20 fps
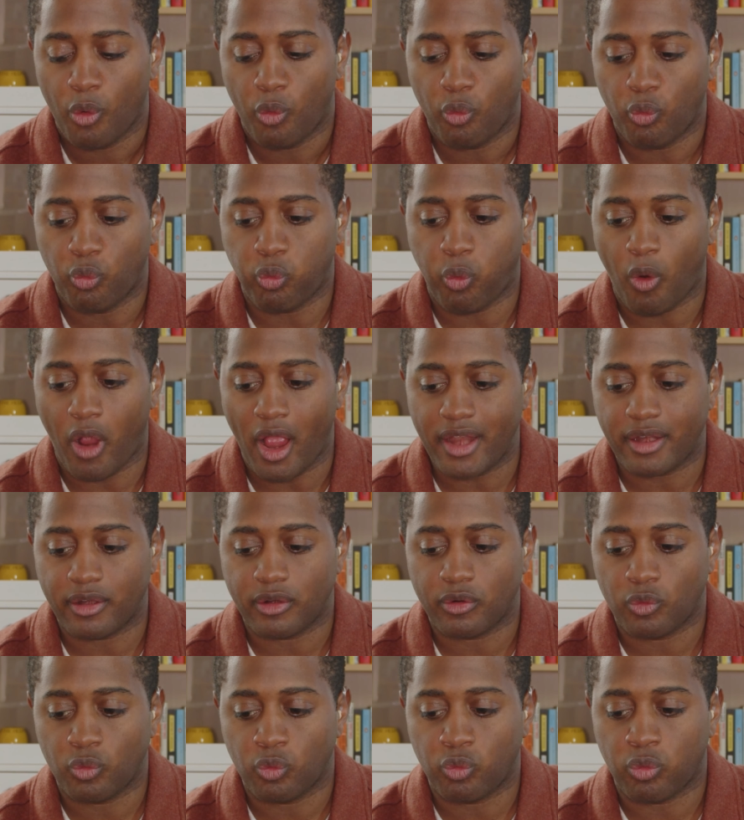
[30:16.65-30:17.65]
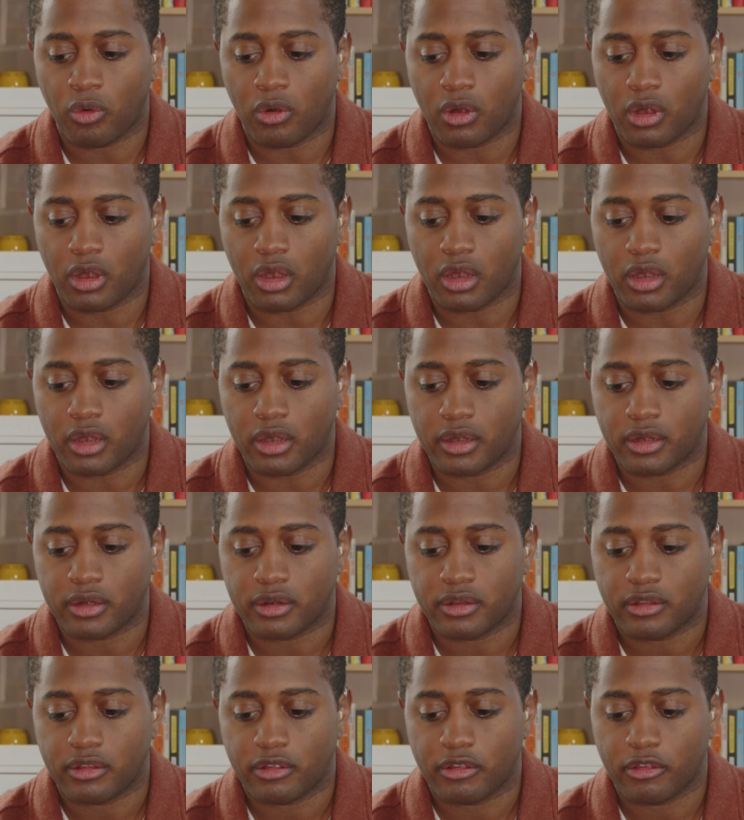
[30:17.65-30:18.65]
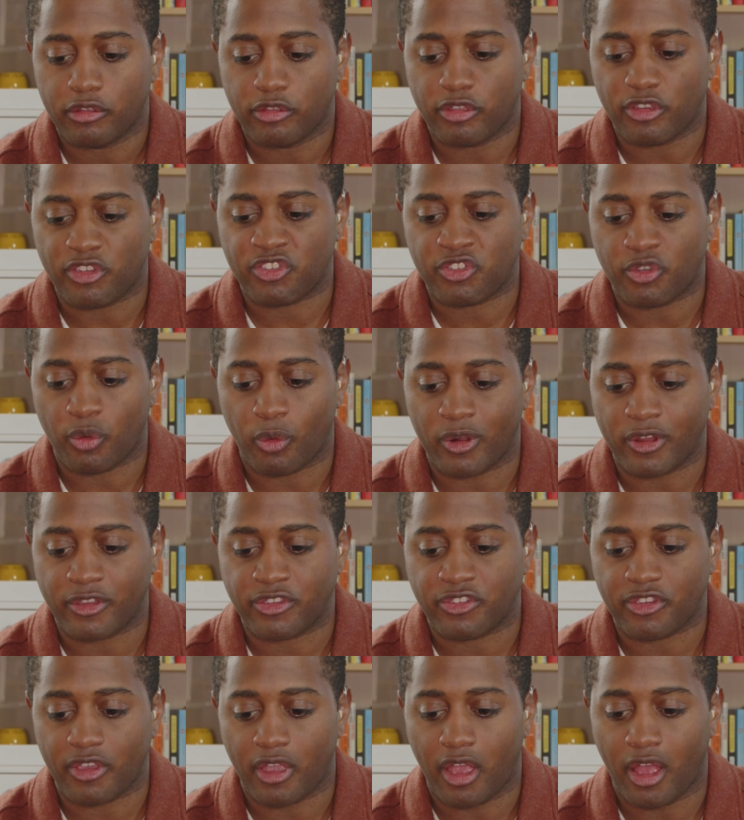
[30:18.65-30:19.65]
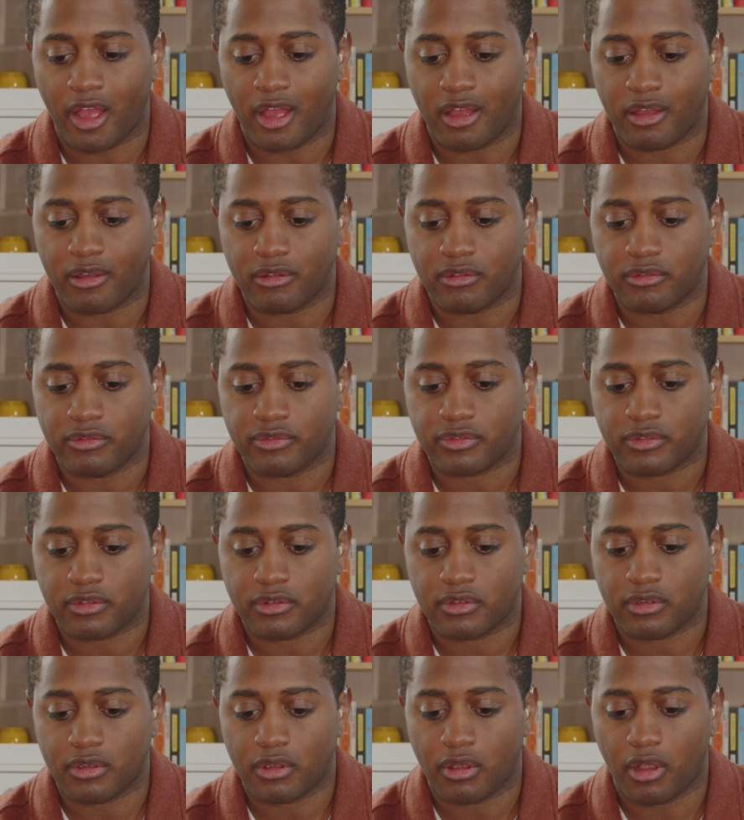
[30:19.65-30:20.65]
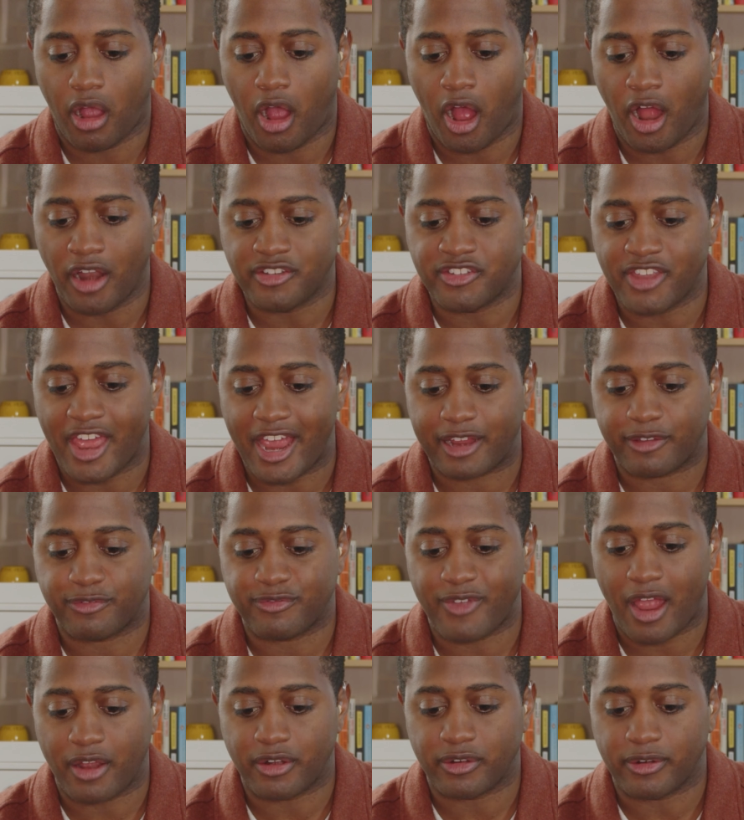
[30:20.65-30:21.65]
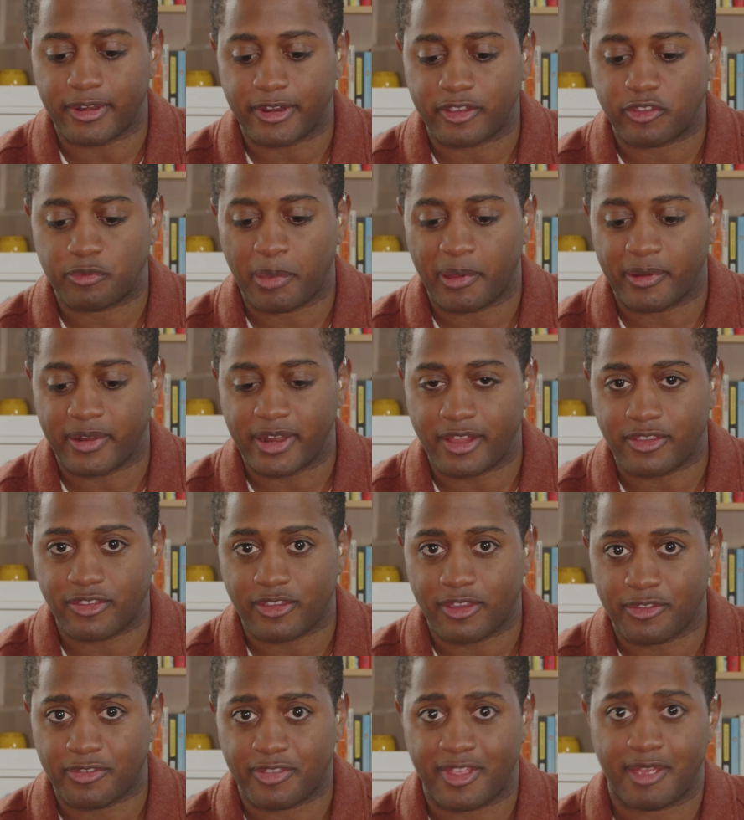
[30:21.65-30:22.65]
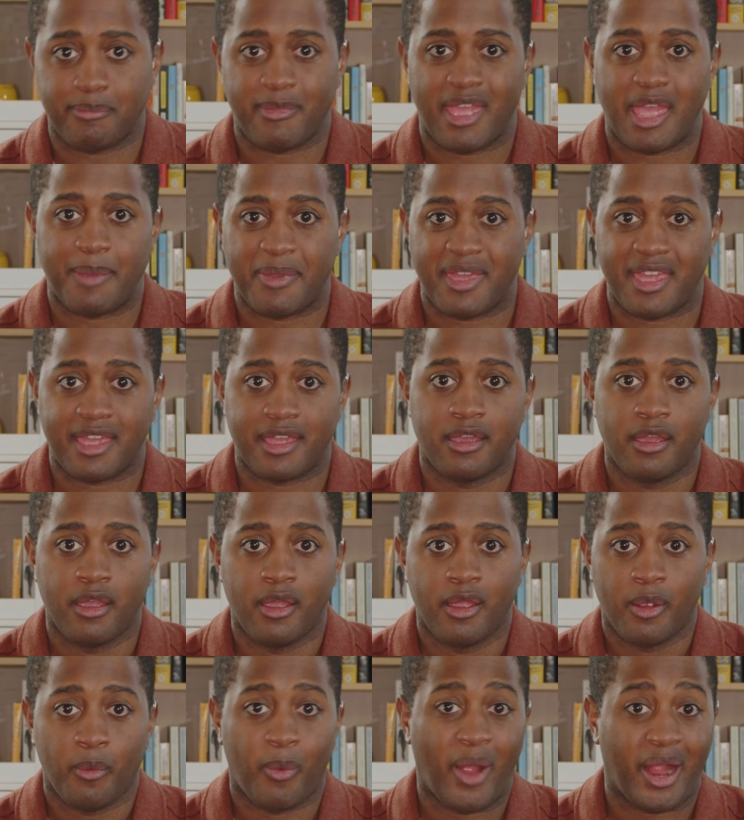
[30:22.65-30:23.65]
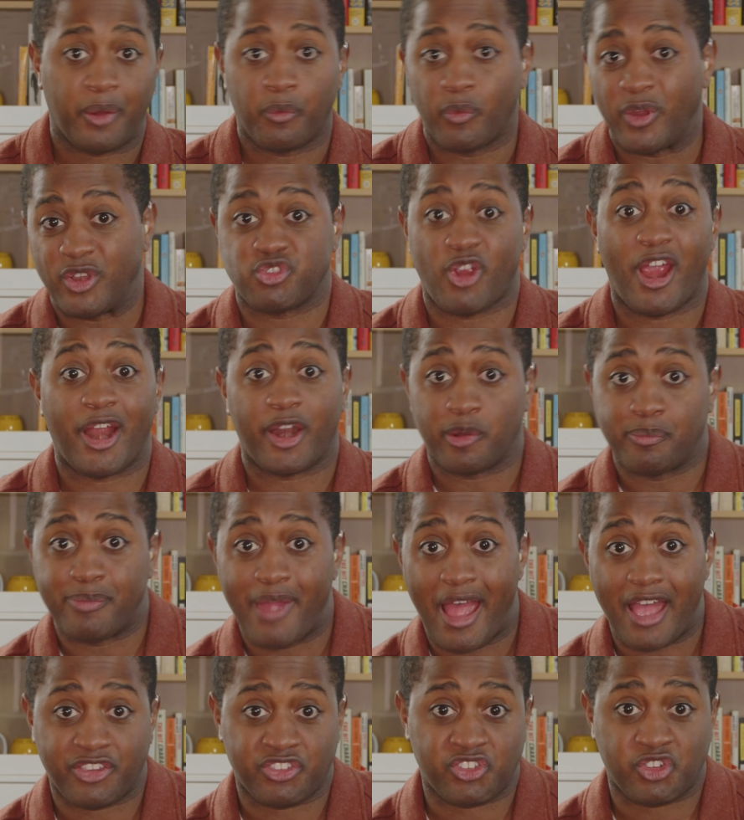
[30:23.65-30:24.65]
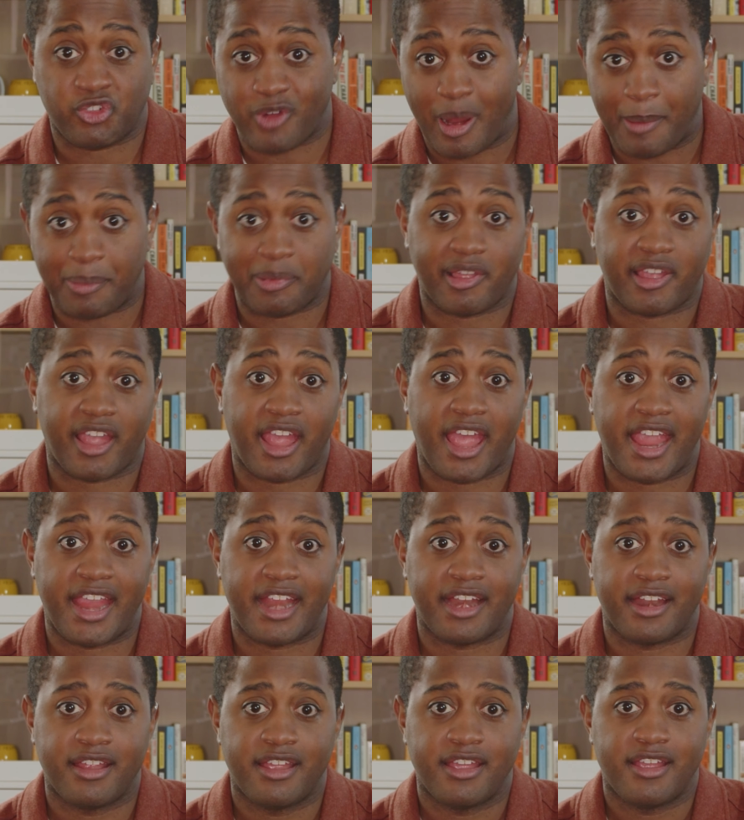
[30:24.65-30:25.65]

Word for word: what were the sorts of on deck founder experiences that maybe like we tried our best to replicate